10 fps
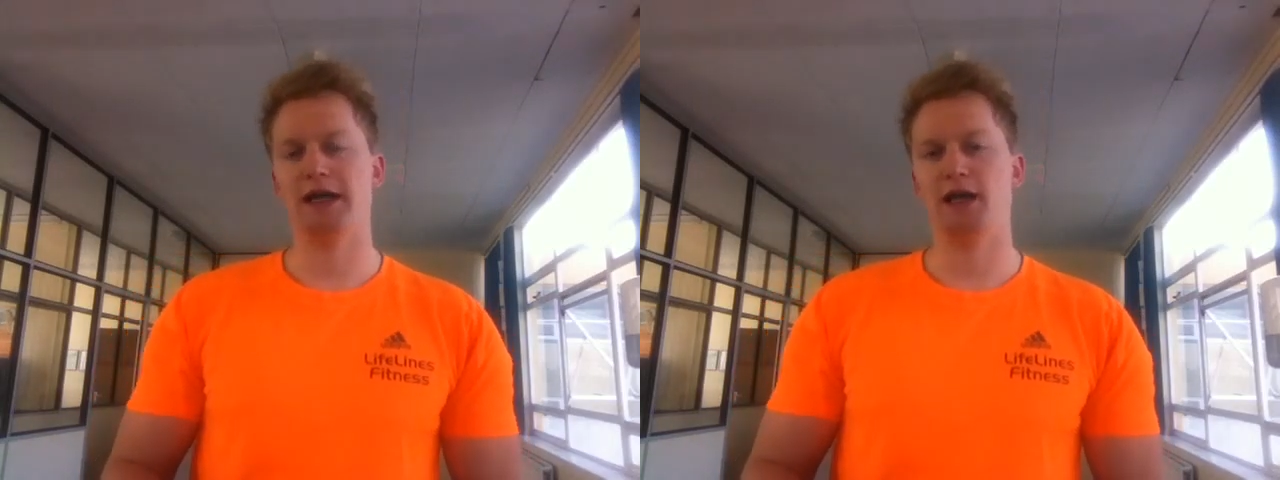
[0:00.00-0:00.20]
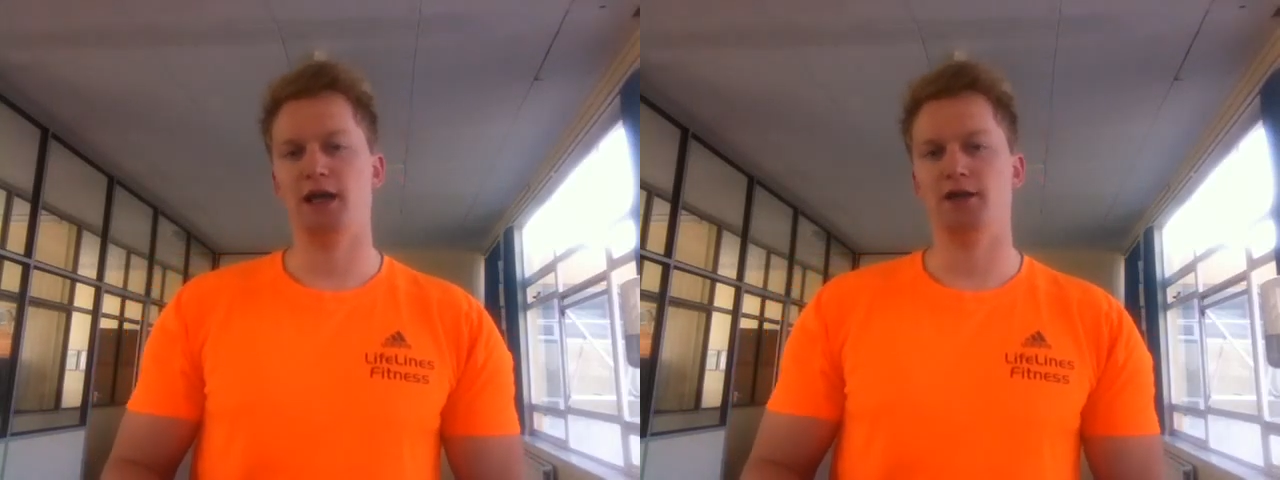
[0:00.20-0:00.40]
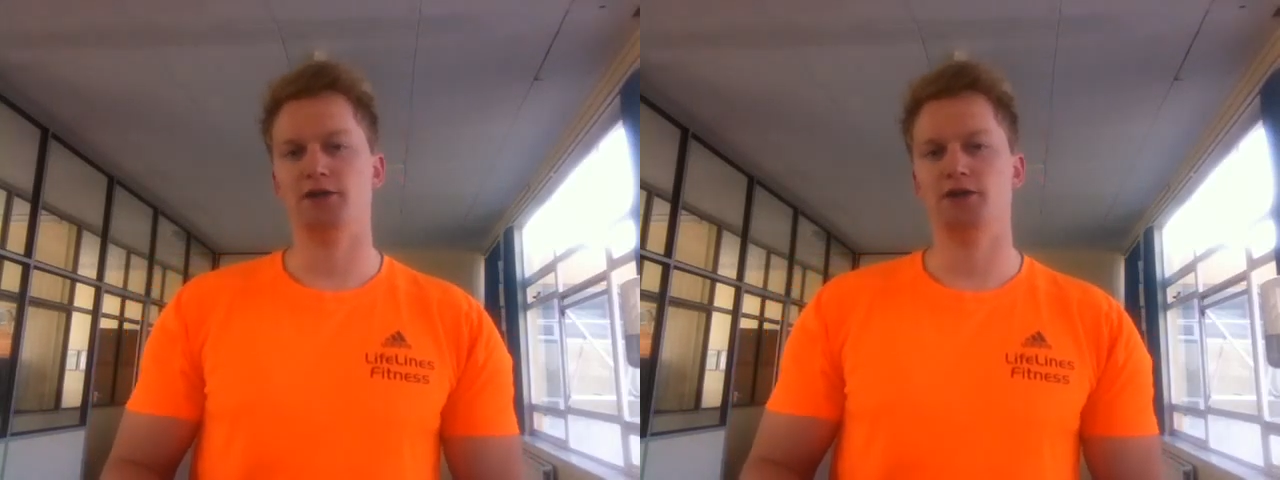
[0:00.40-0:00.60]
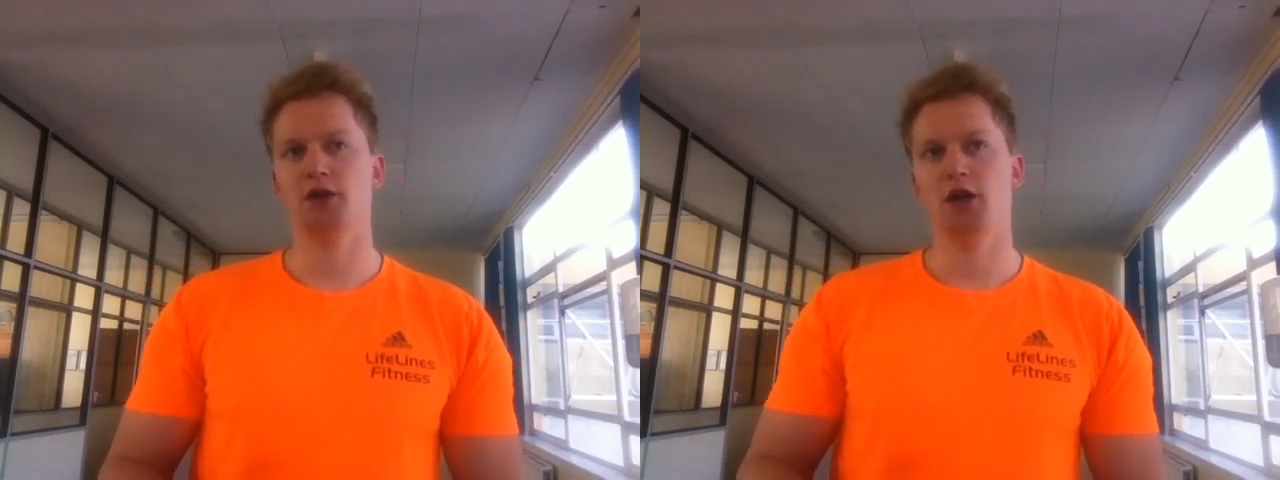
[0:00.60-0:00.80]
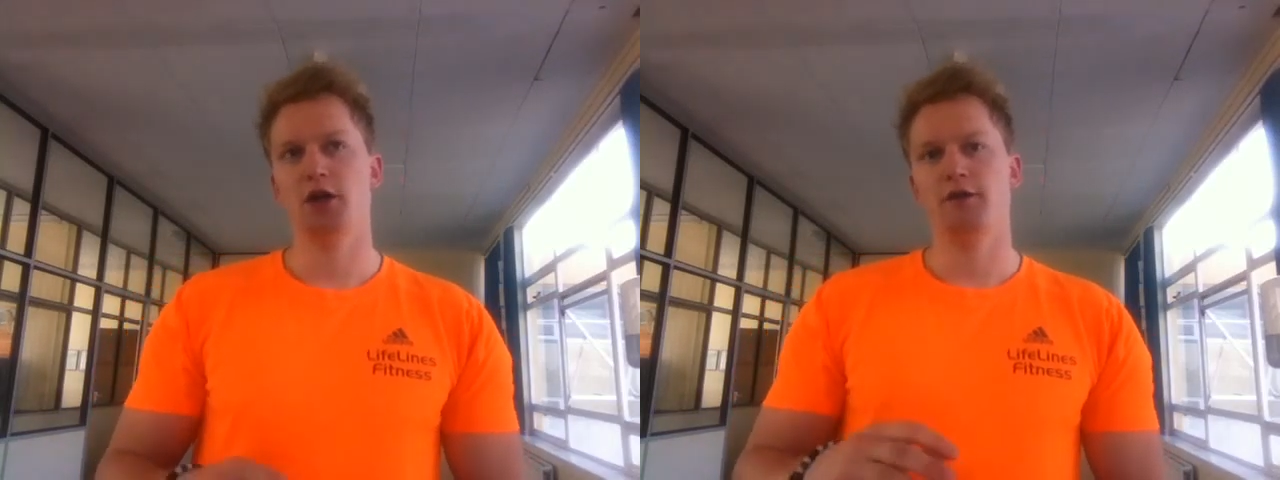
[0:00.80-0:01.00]
is
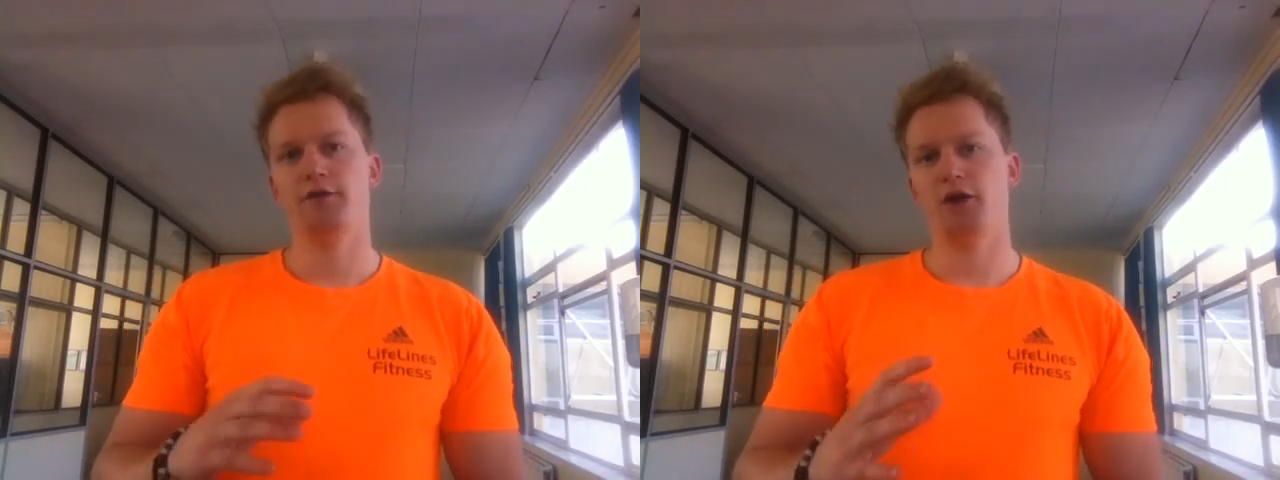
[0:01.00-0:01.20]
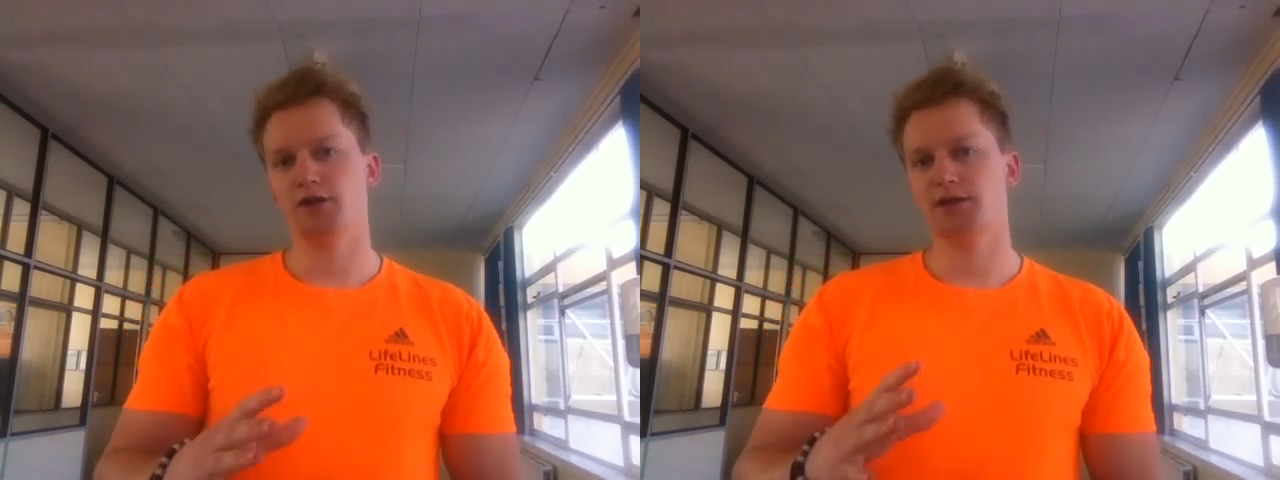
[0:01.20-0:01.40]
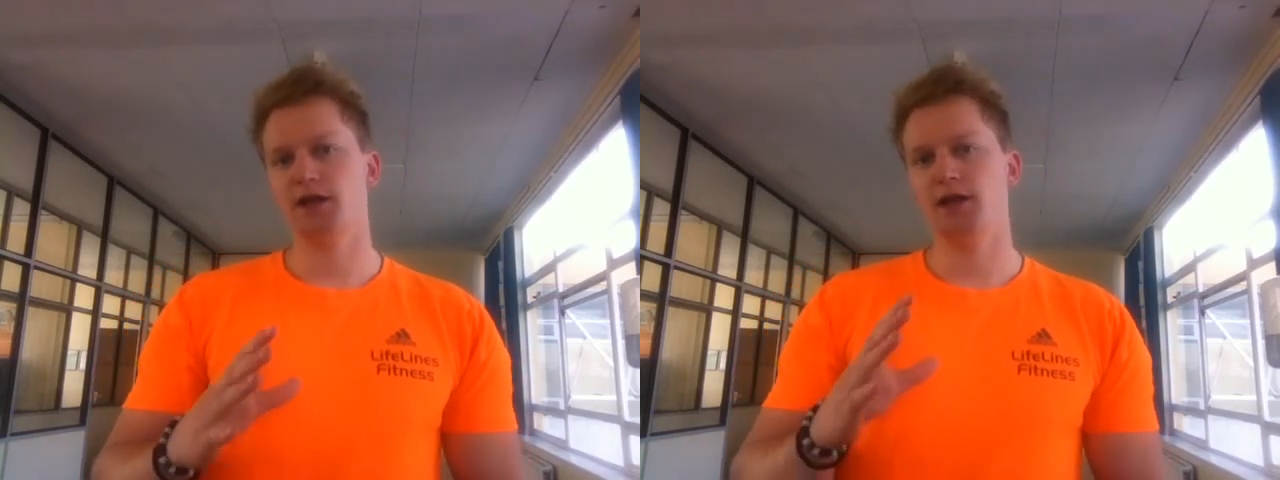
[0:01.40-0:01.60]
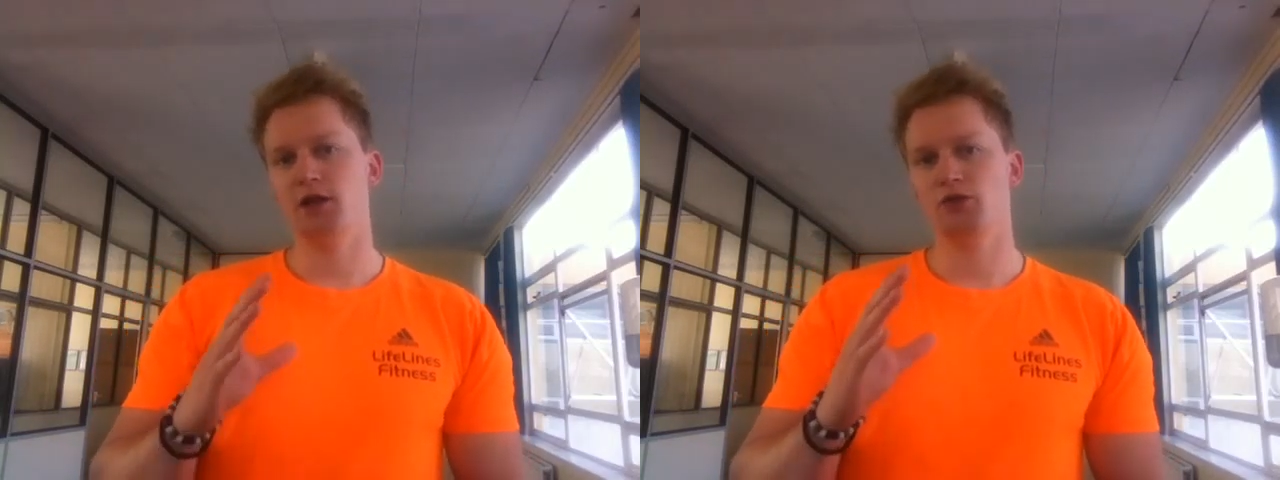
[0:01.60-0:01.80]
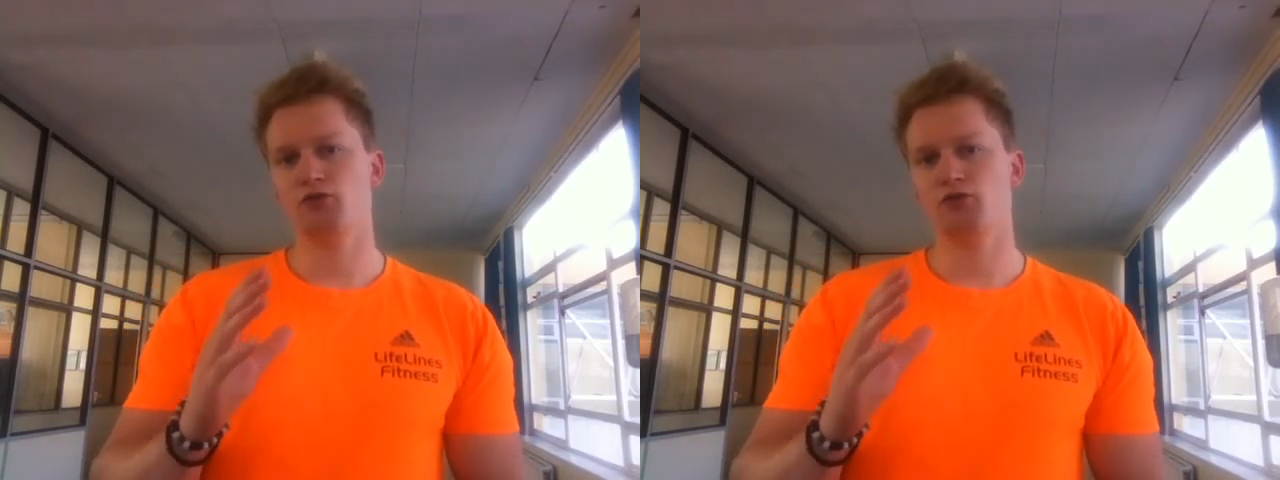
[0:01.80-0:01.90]
firstly,